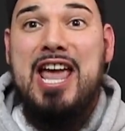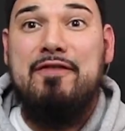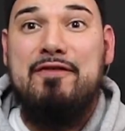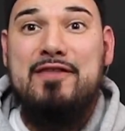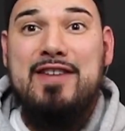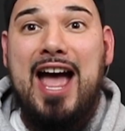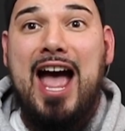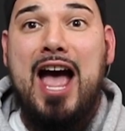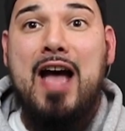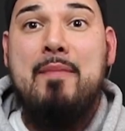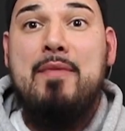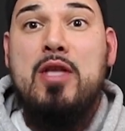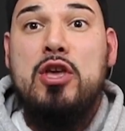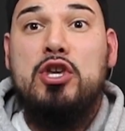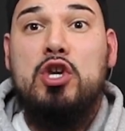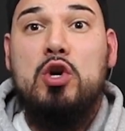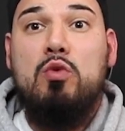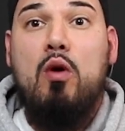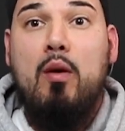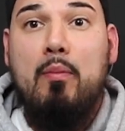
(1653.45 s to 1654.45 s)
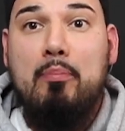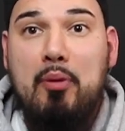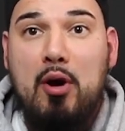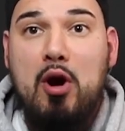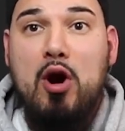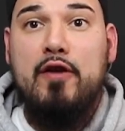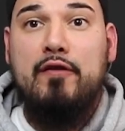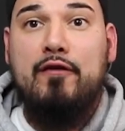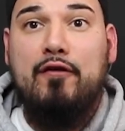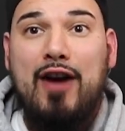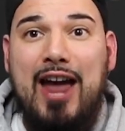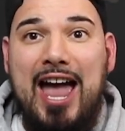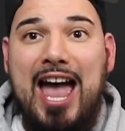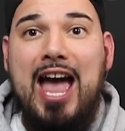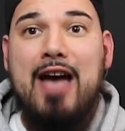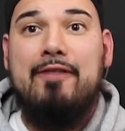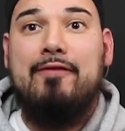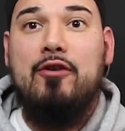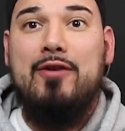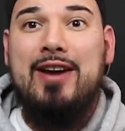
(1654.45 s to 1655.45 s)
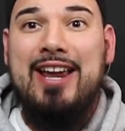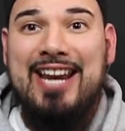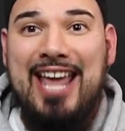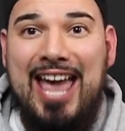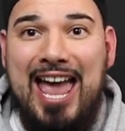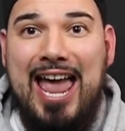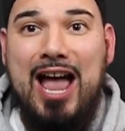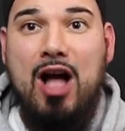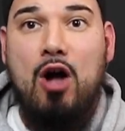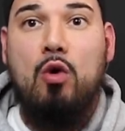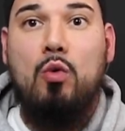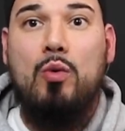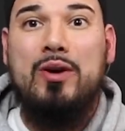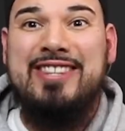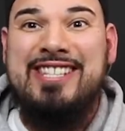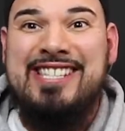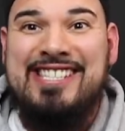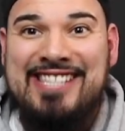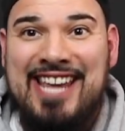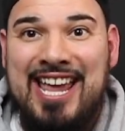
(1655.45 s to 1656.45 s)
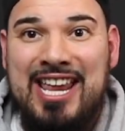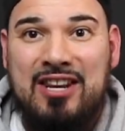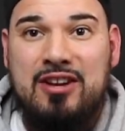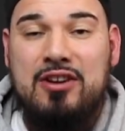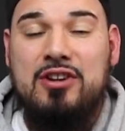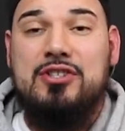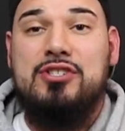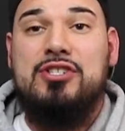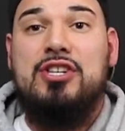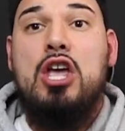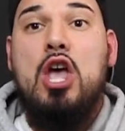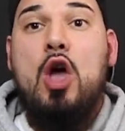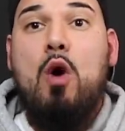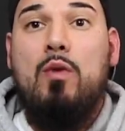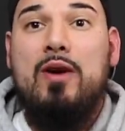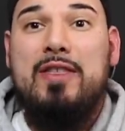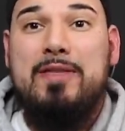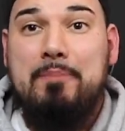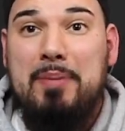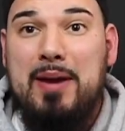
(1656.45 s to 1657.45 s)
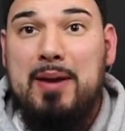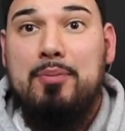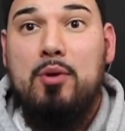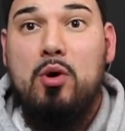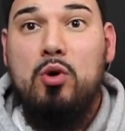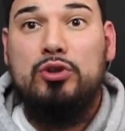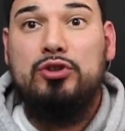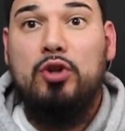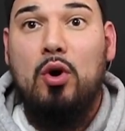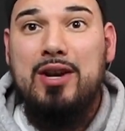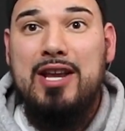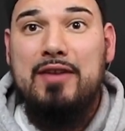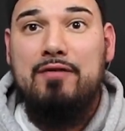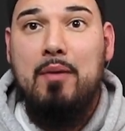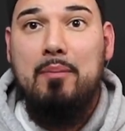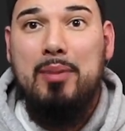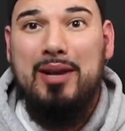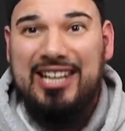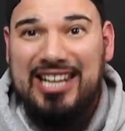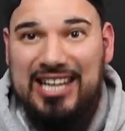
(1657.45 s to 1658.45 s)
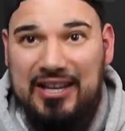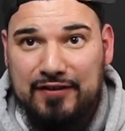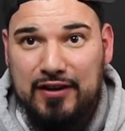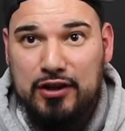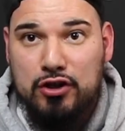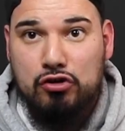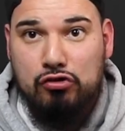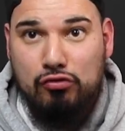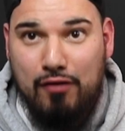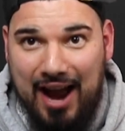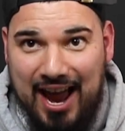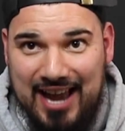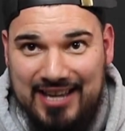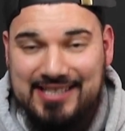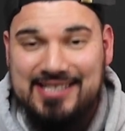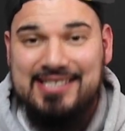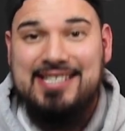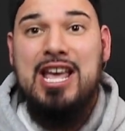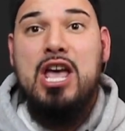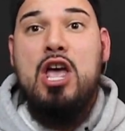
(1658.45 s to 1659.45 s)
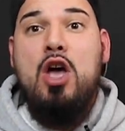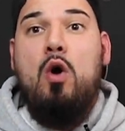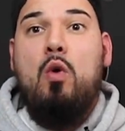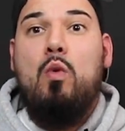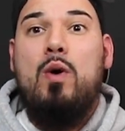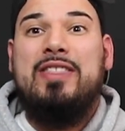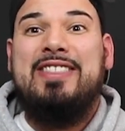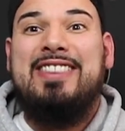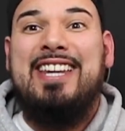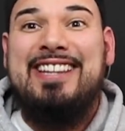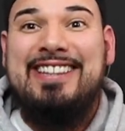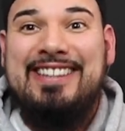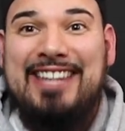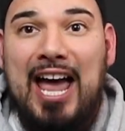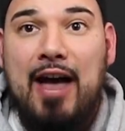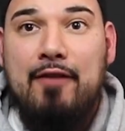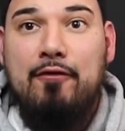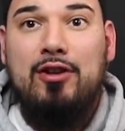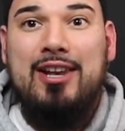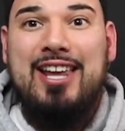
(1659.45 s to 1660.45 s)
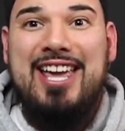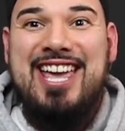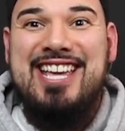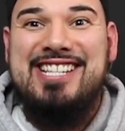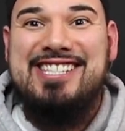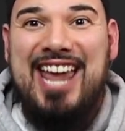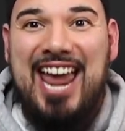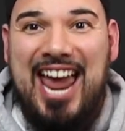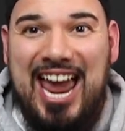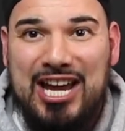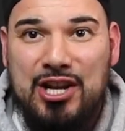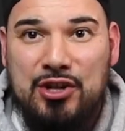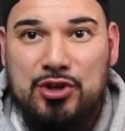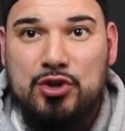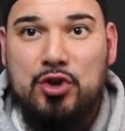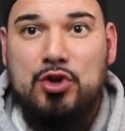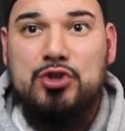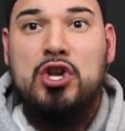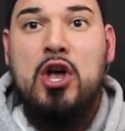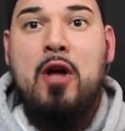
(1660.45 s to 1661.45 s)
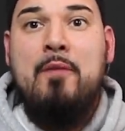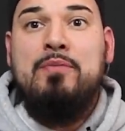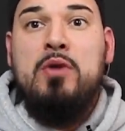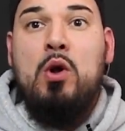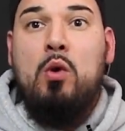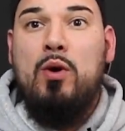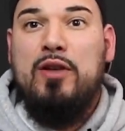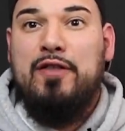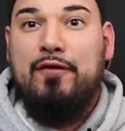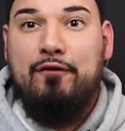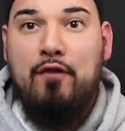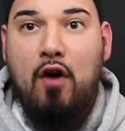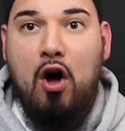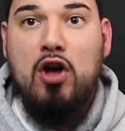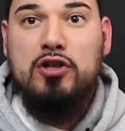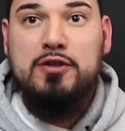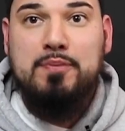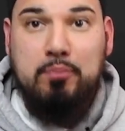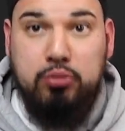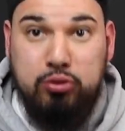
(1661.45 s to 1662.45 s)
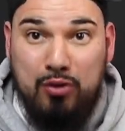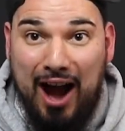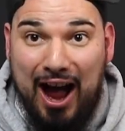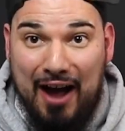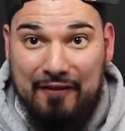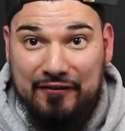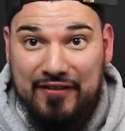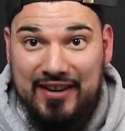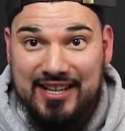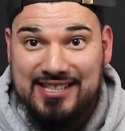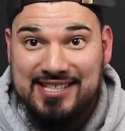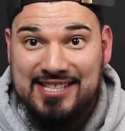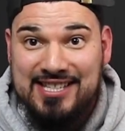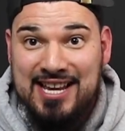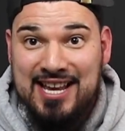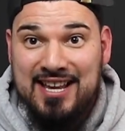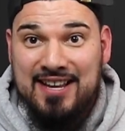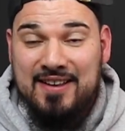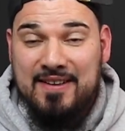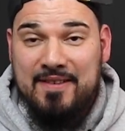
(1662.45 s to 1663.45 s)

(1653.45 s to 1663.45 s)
If not, you will burn forever in hell with sinners, with people who don't even believe in Christ, with the devil and his angels, with false prophets.